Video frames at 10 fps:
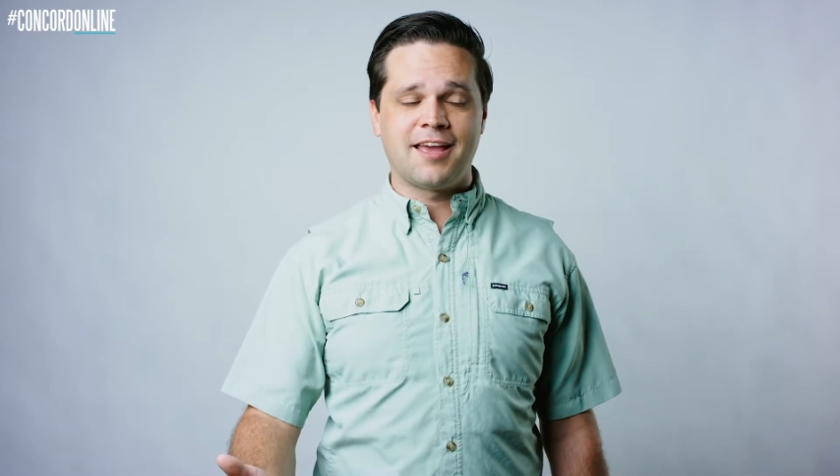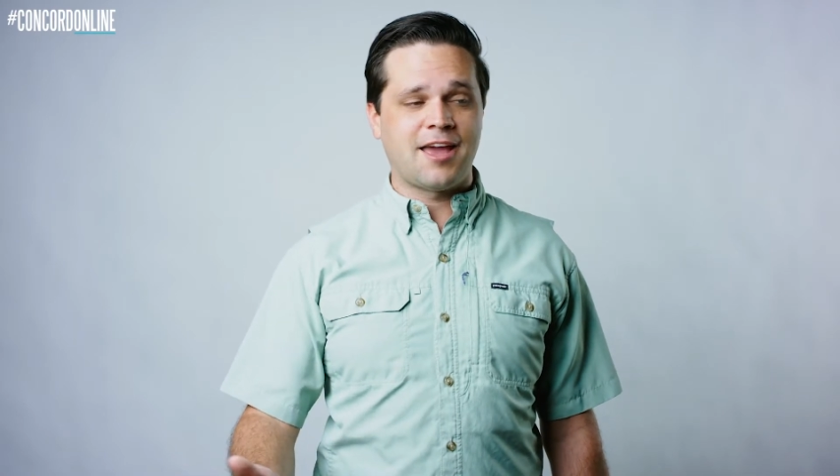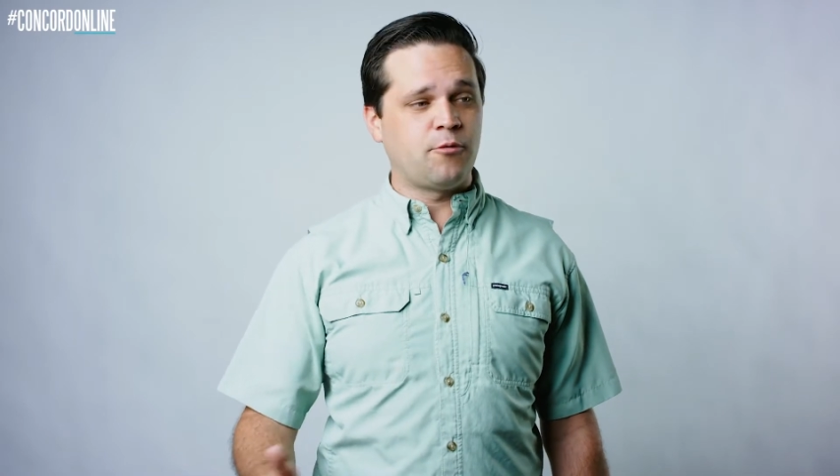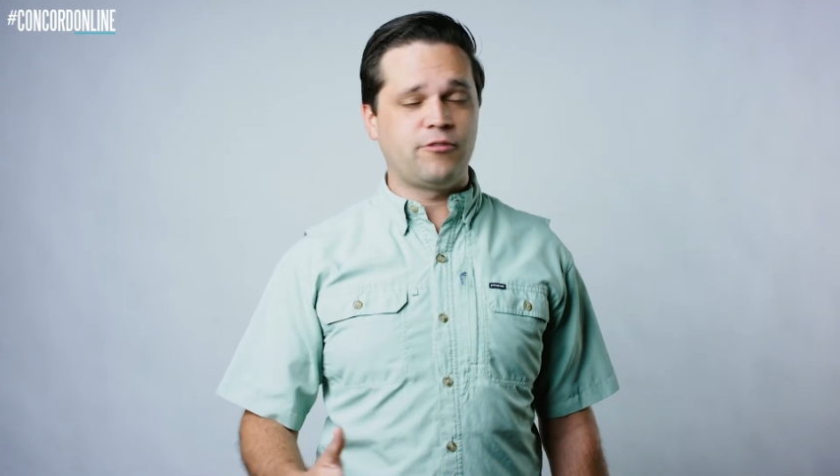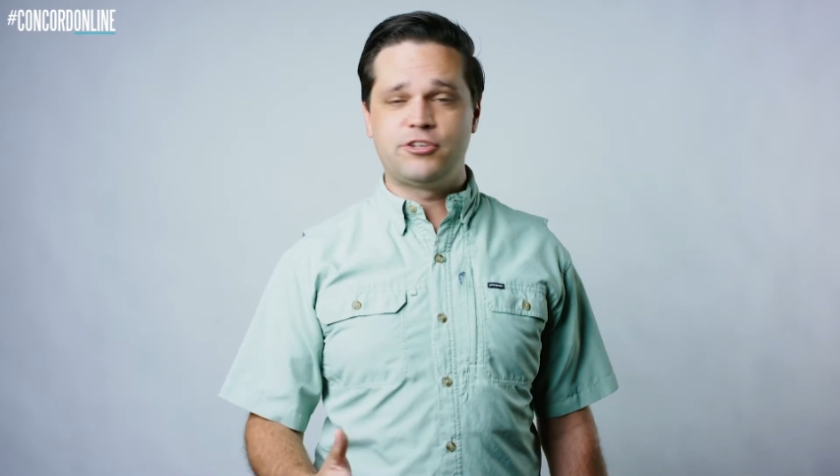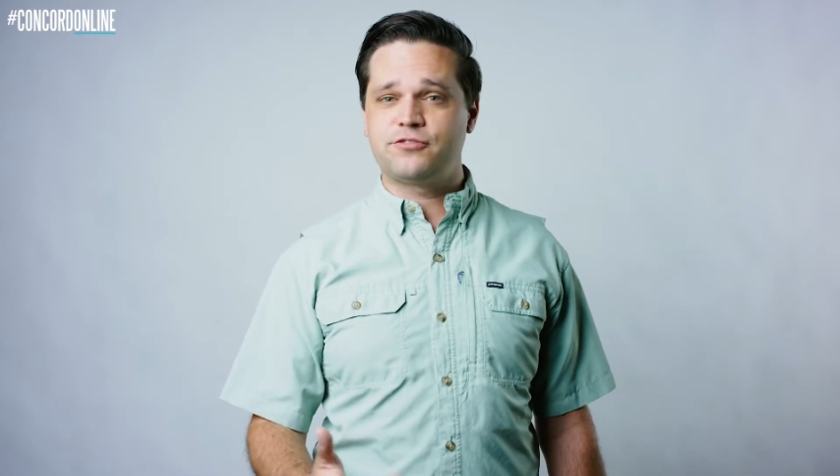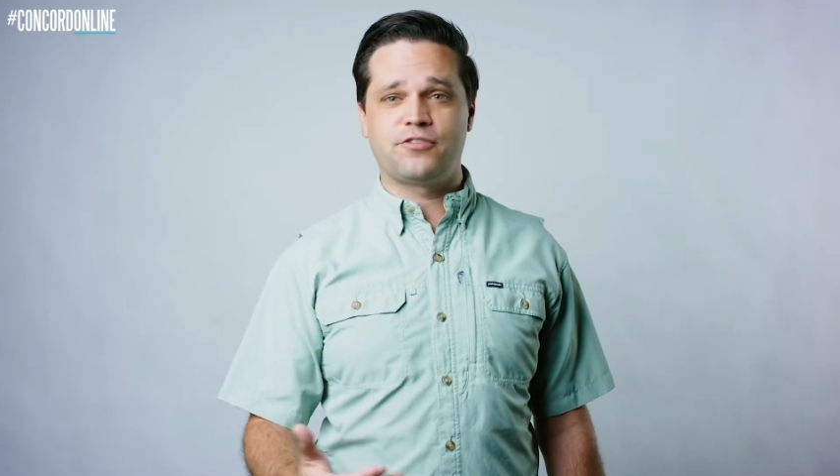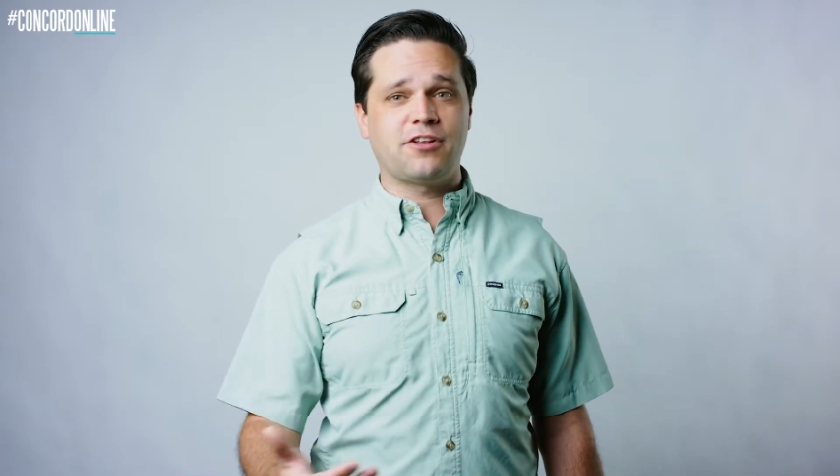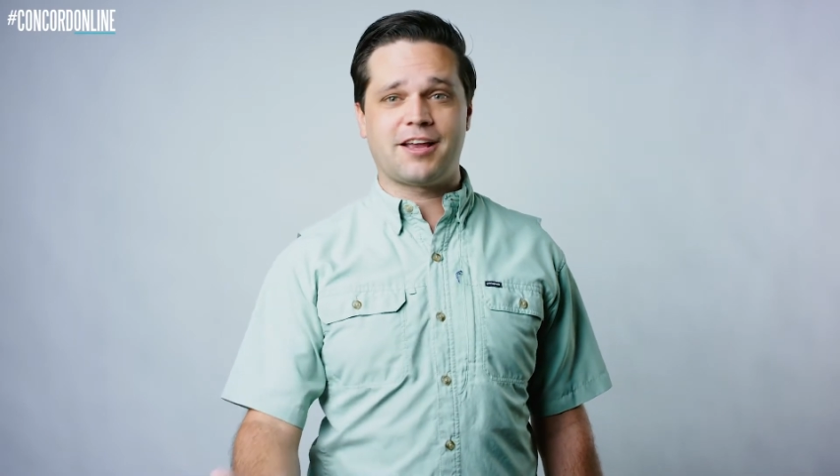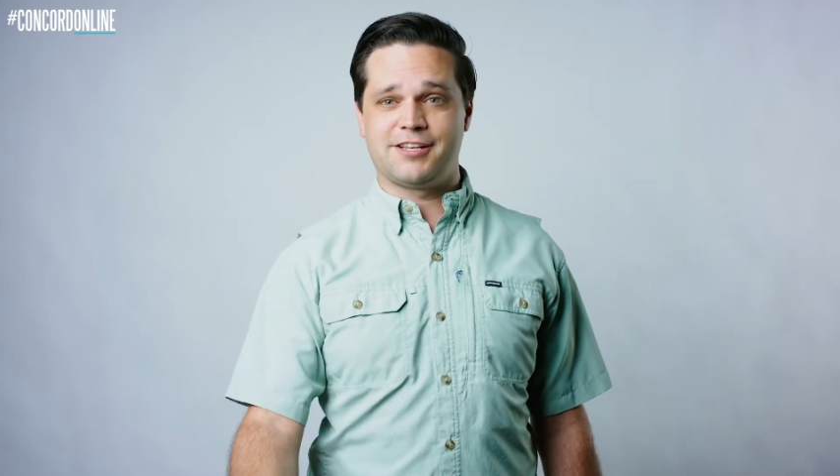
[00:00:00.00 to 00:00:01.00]
and we just
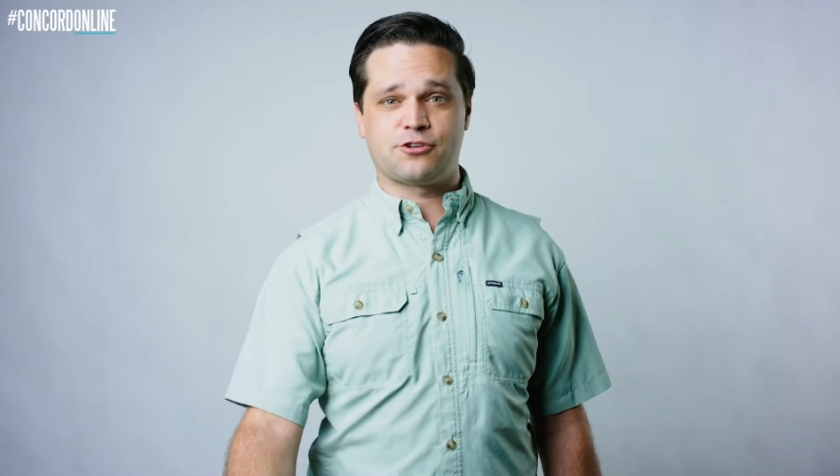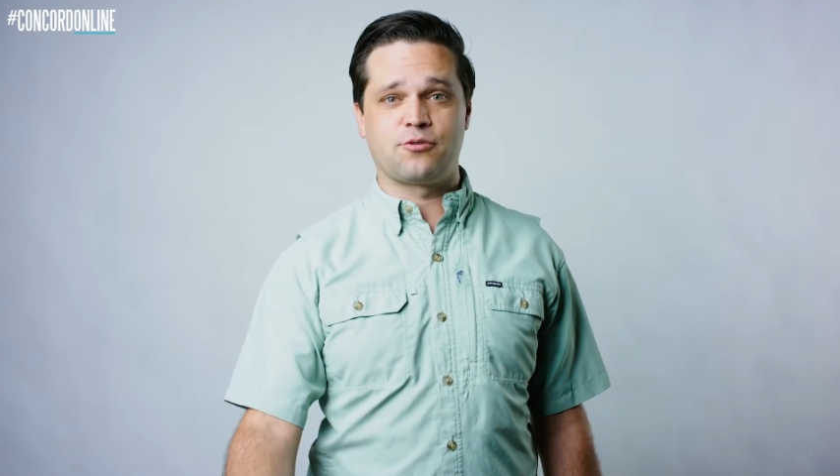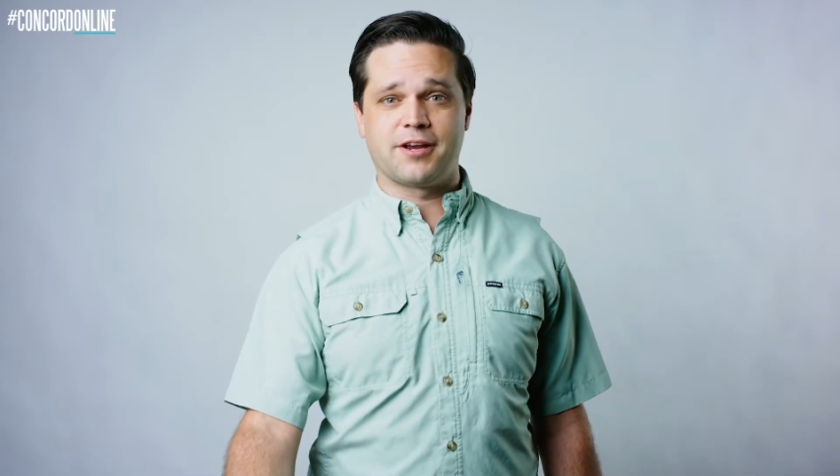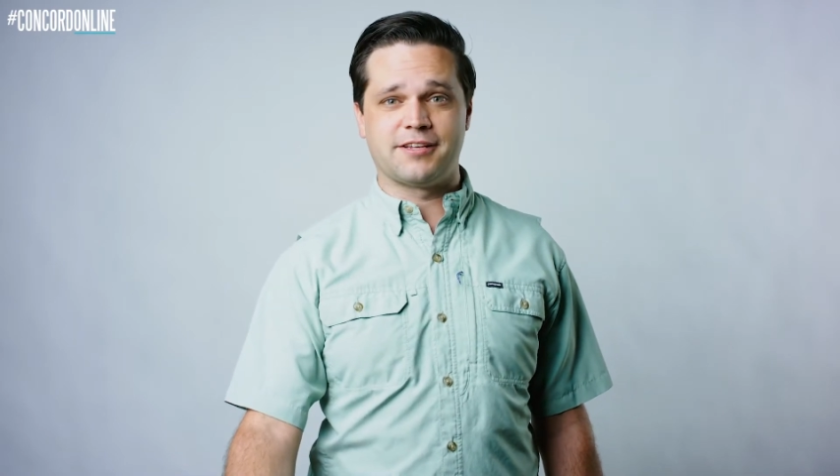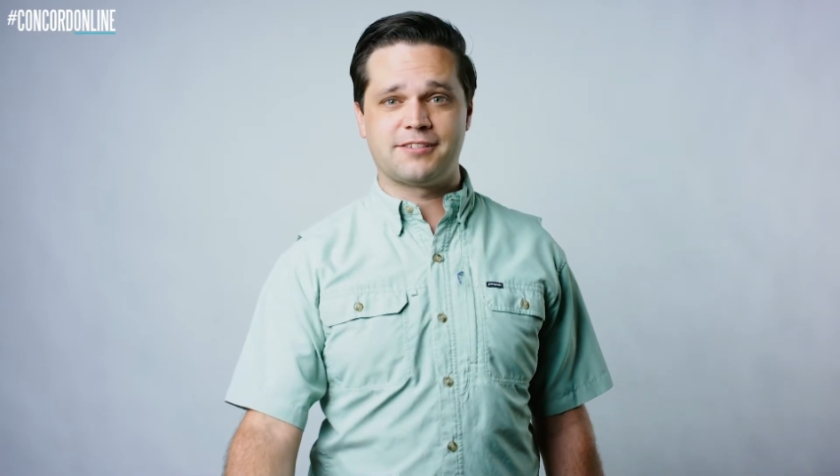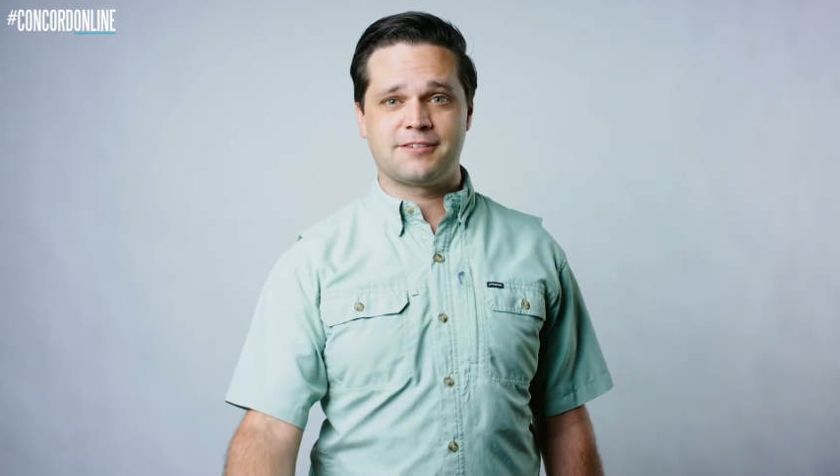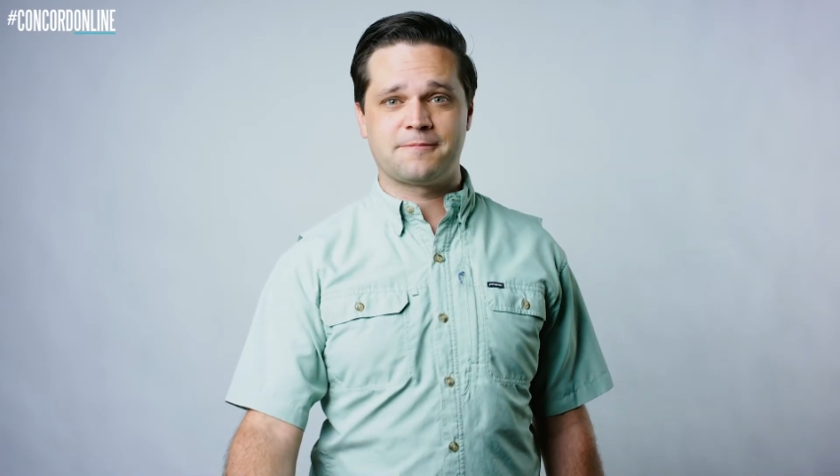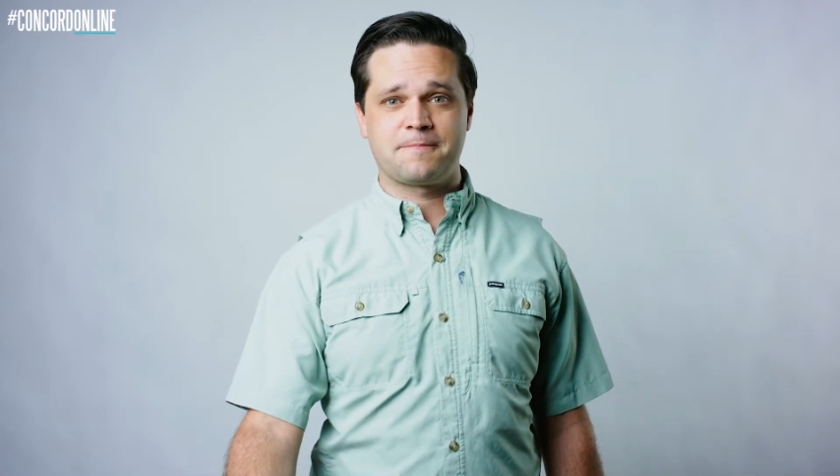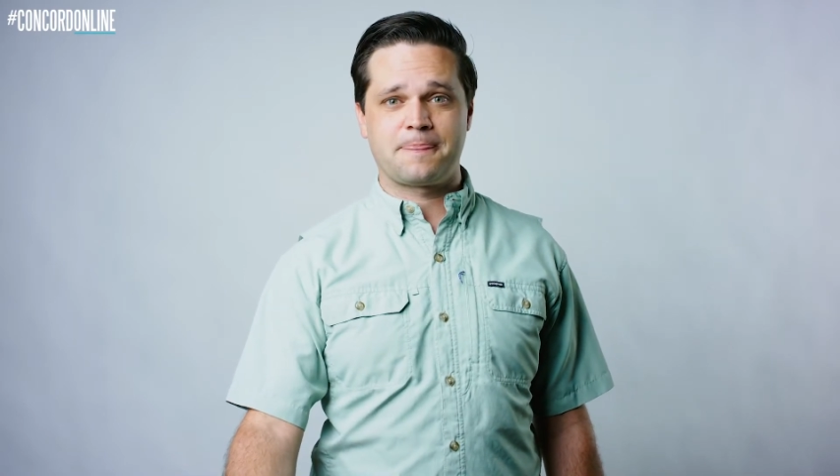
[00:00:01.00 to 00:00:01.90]
feel like it's crickets.